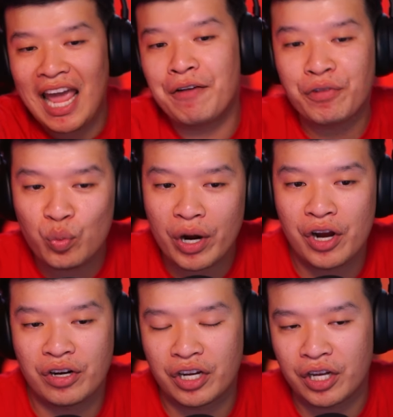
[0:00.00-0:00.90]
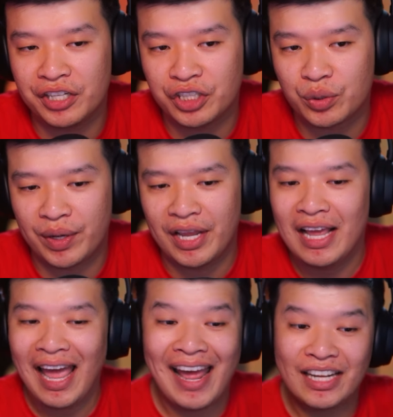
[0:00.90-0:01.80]
everywhere in our country.
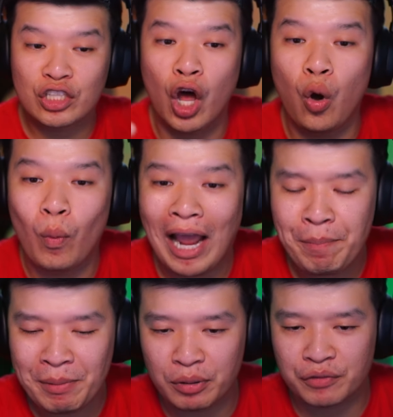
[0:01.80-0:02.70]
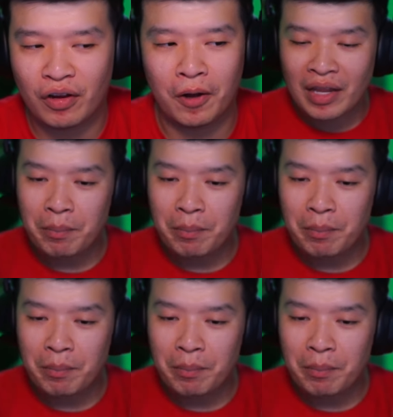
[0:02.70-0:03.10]
And it's all white people's fault.